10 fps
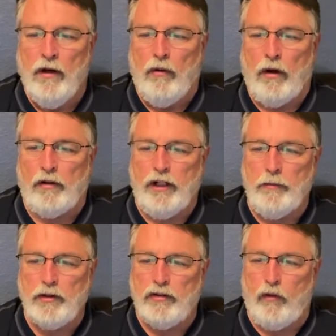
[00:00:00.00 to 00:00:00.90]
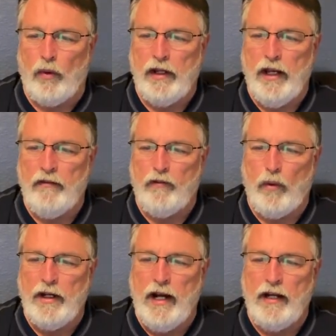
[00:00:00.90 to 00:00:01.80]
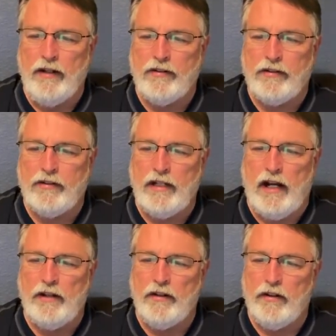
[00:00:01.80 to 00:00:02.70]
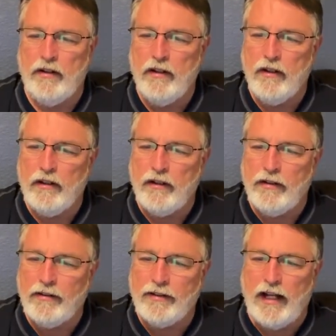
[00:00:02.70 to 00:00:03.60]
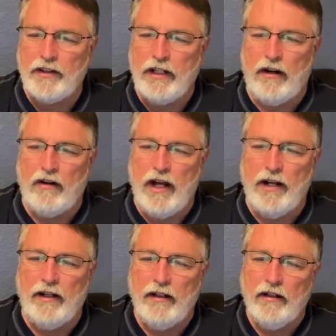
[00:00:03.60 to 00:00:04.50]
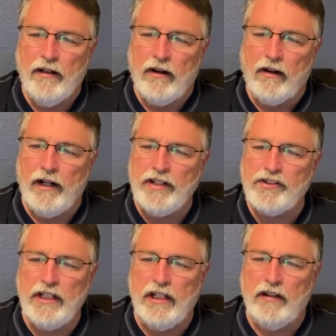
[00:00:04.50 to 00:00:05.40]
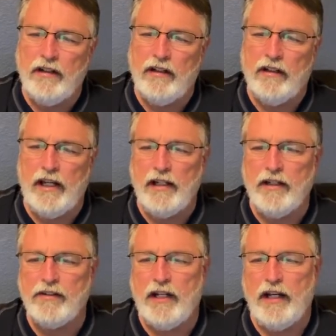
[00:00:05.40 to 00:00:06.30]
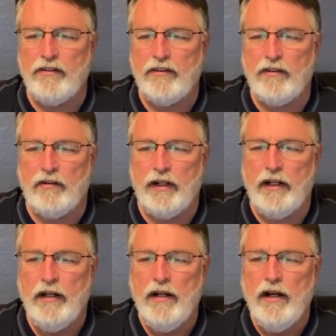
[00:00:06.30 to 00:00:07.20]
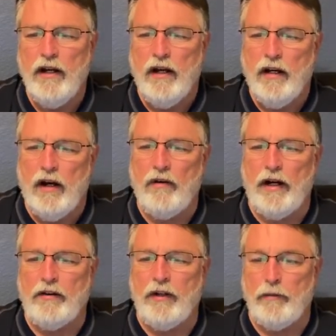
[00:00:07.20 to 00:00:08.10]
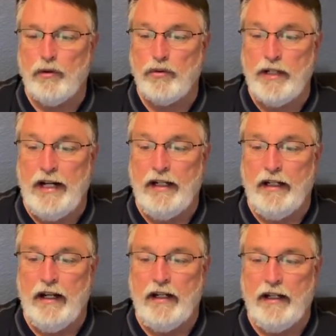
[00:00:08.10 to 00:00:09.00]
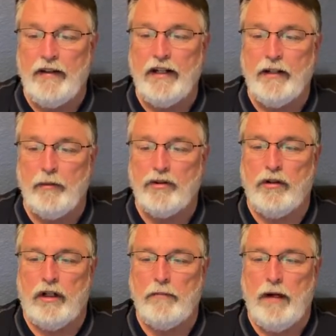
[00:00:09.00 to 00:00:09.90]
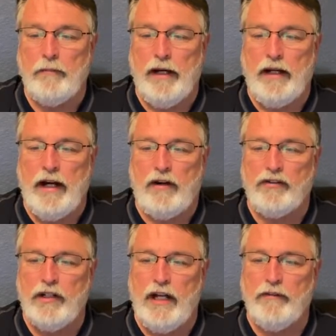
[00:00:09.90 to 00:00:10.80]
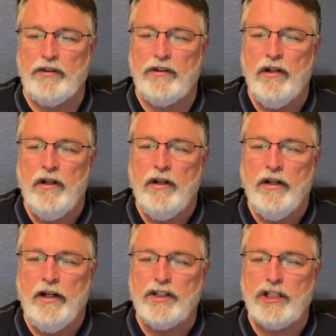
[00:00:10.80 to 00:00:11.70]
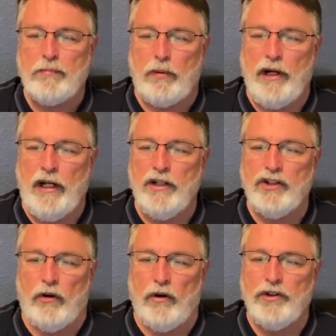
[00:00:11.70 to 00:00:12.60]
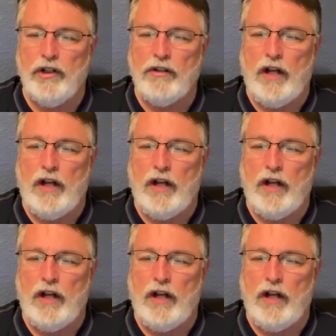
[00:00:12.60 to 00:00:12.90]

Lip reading: Water temperatures 48, 49 in South Carolina or SCKS, Kansas. Okay. Oh, the air temperature was 80 today. Yeah, that temperature is going to come up. Hey, Harrison Davis, it's spring in Georgia.